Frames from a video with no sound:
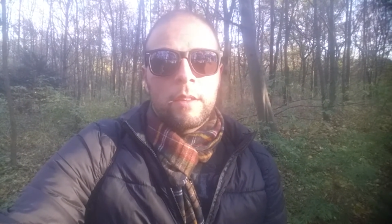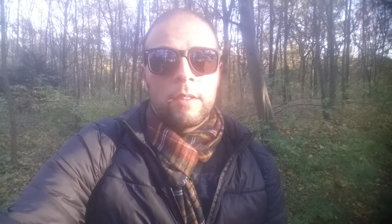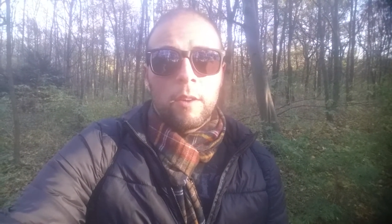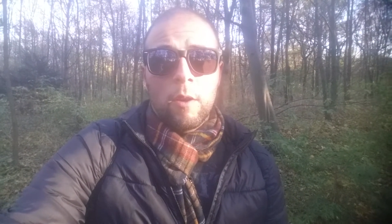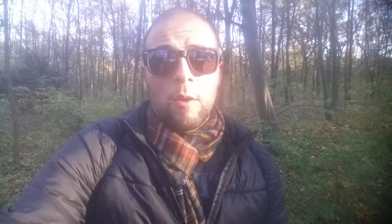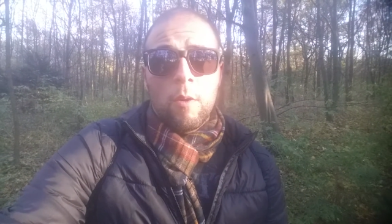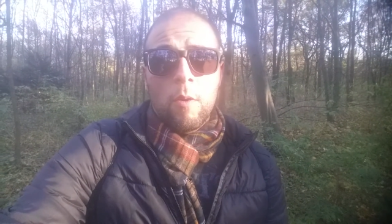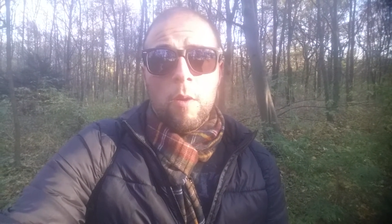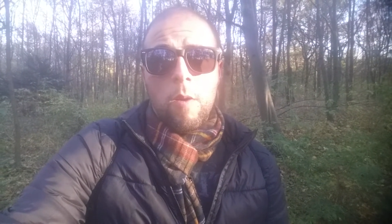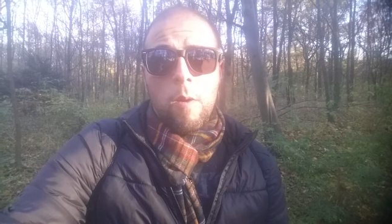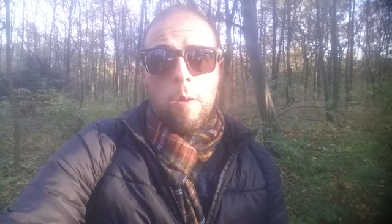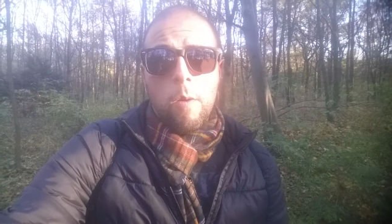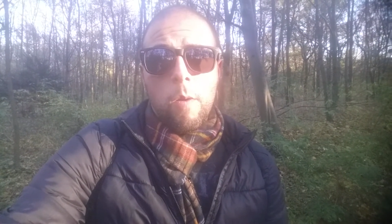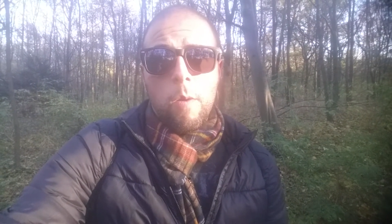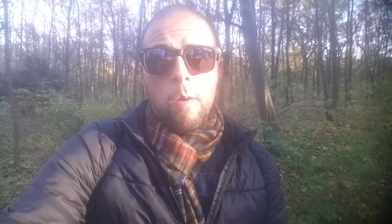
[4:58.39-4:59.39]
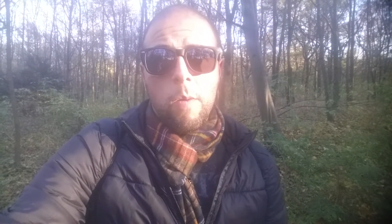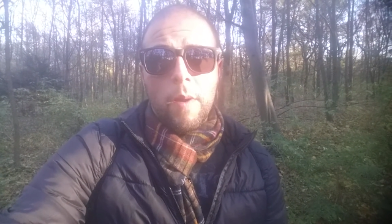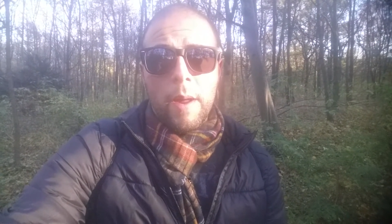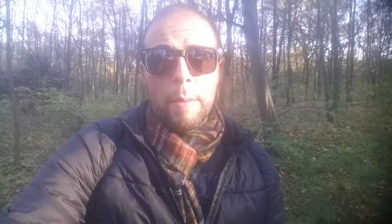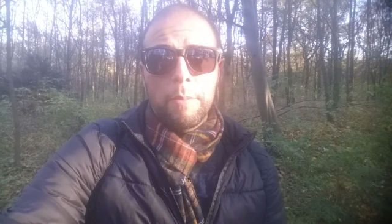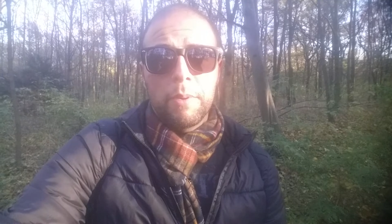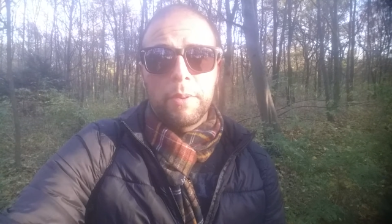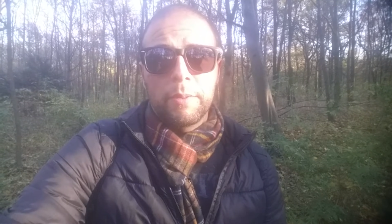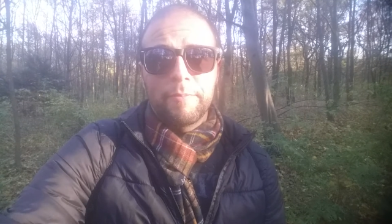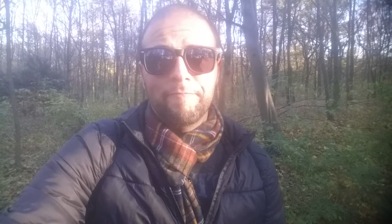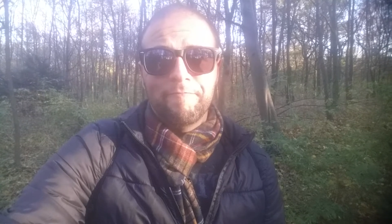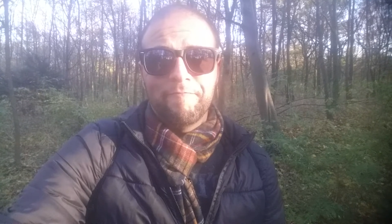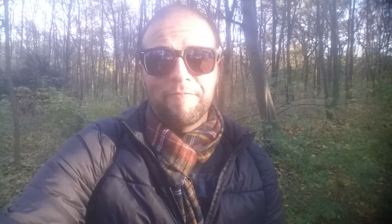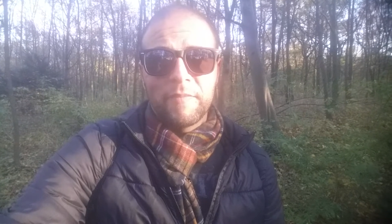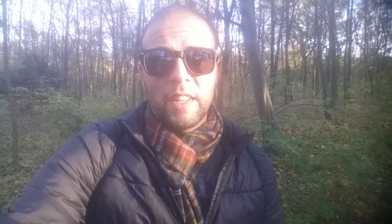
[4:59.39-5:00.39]
So, yep,
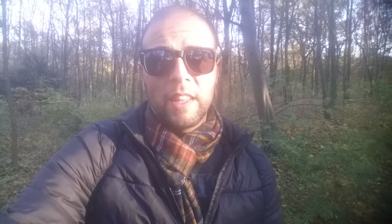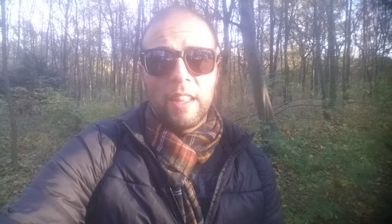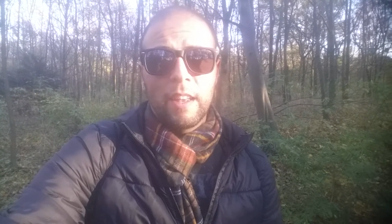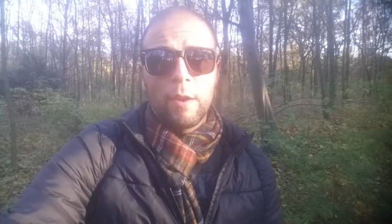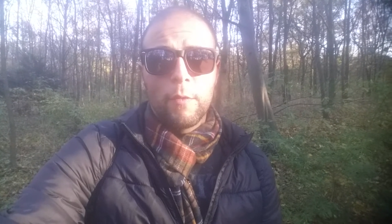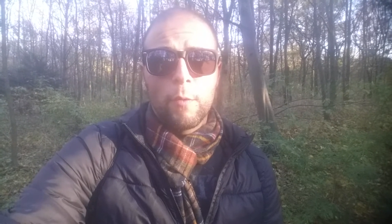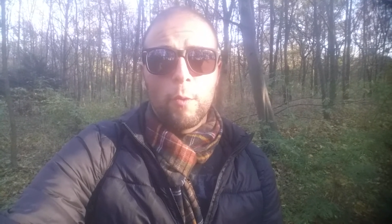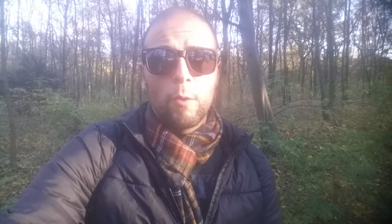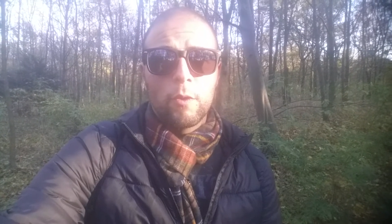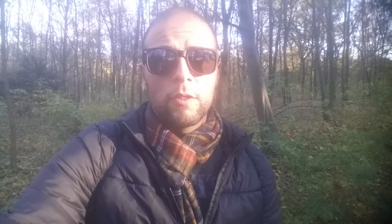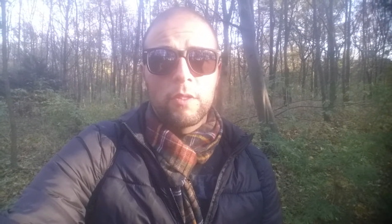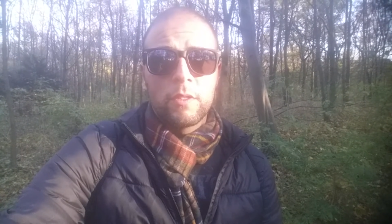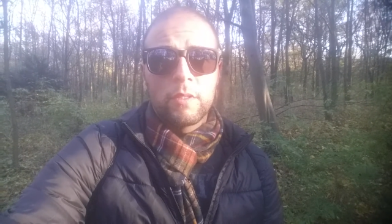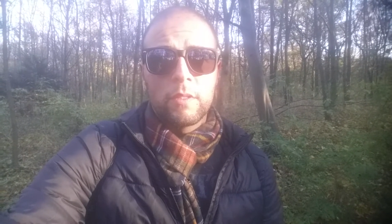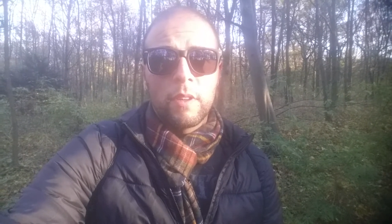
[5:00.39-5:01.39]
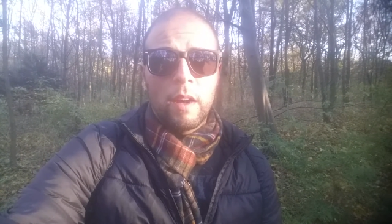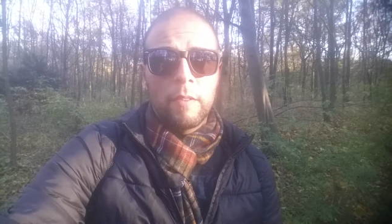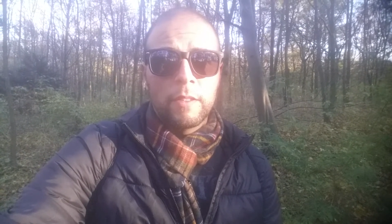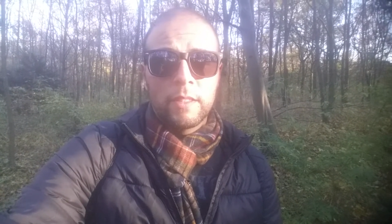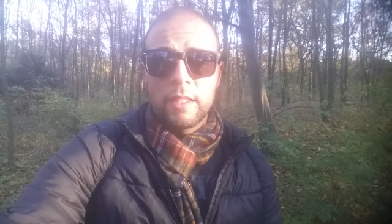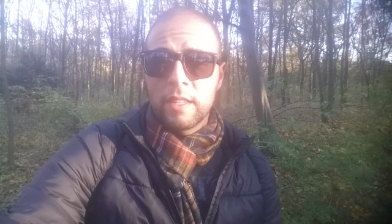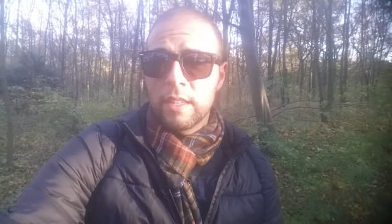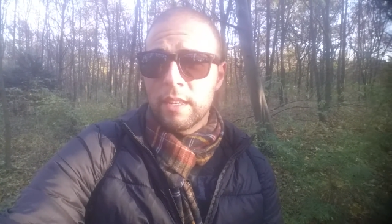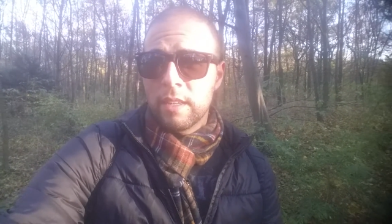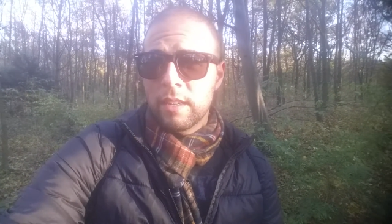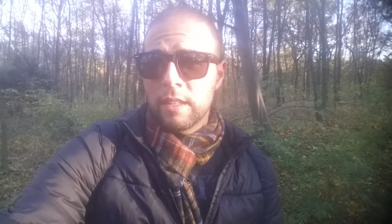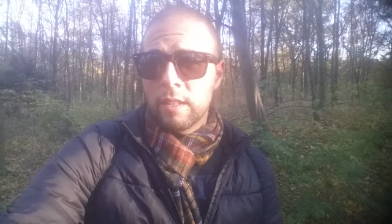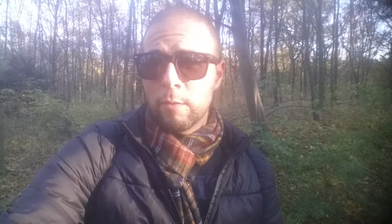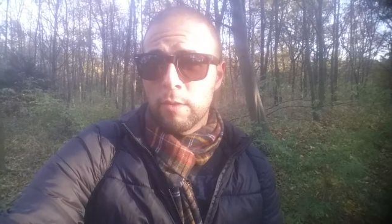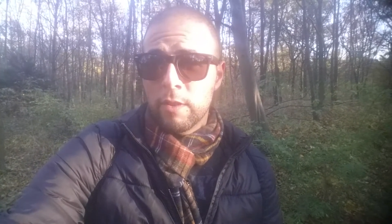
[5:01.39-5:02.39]
And then, of course,
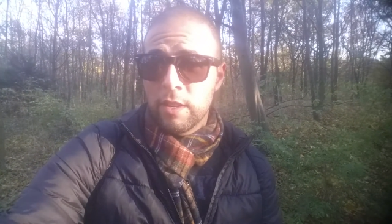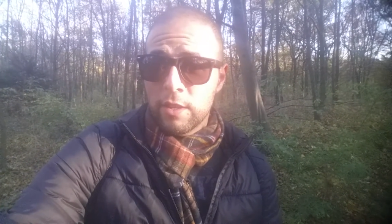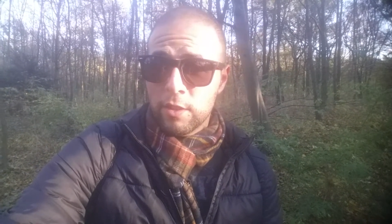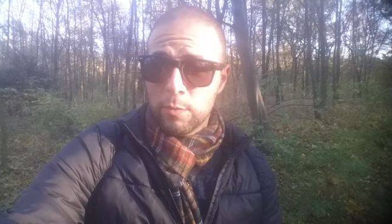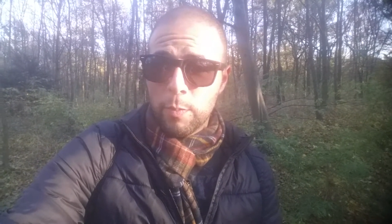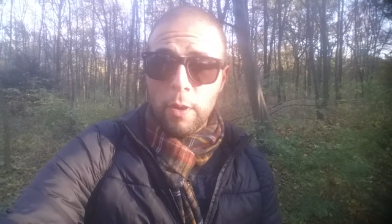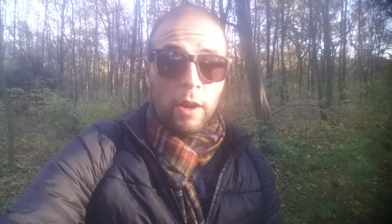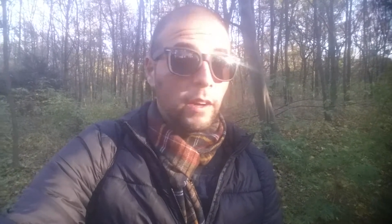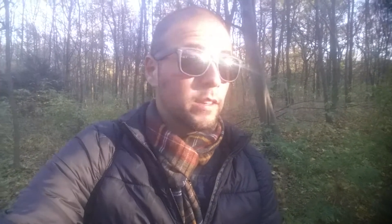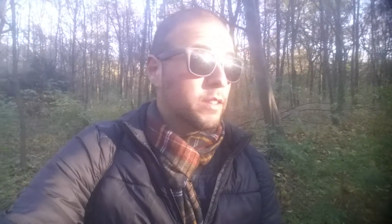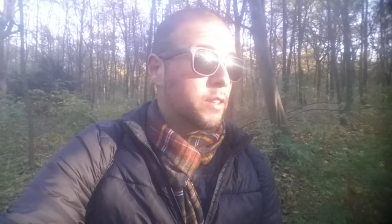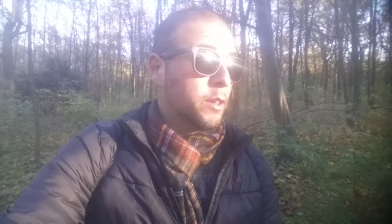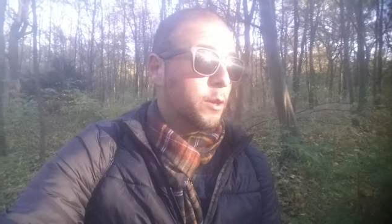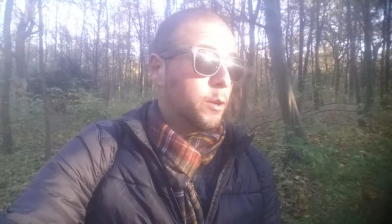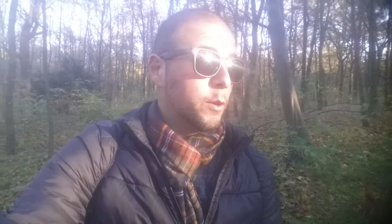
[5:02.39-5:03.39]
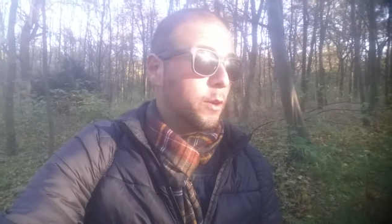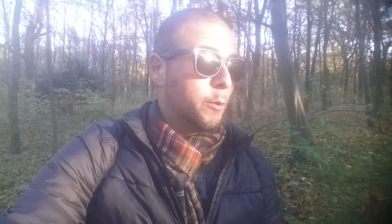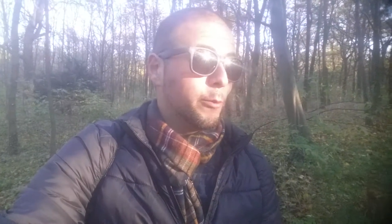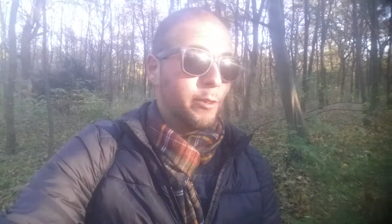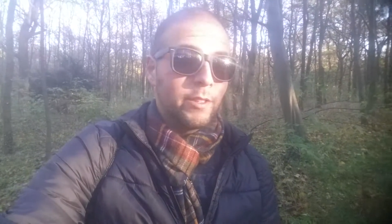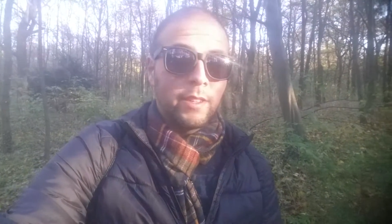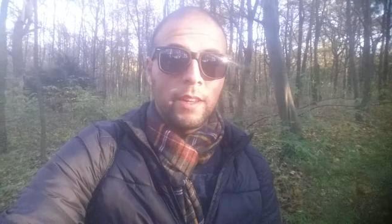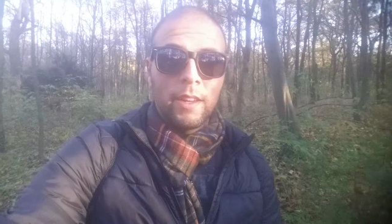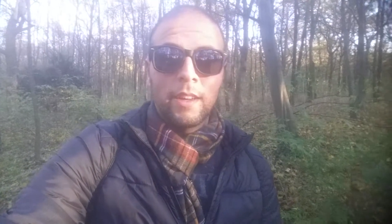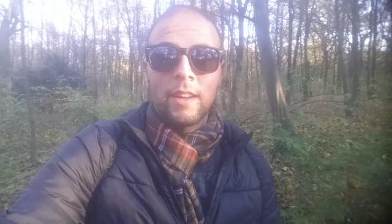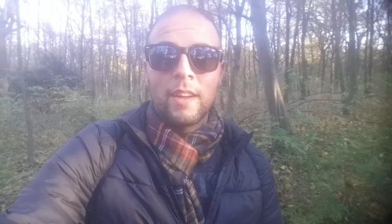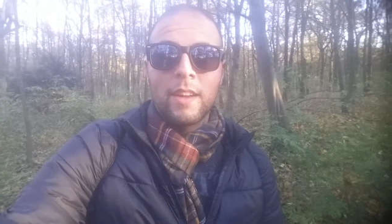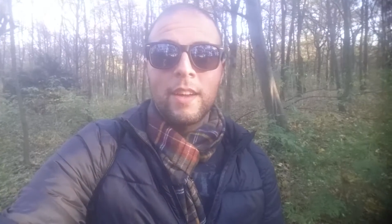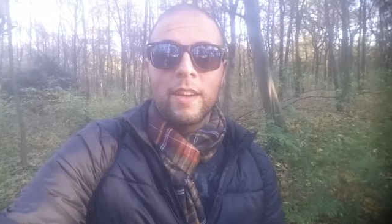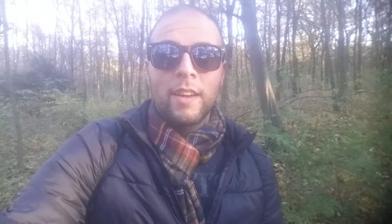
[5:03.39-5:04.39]
obviously, in the religious part, it was a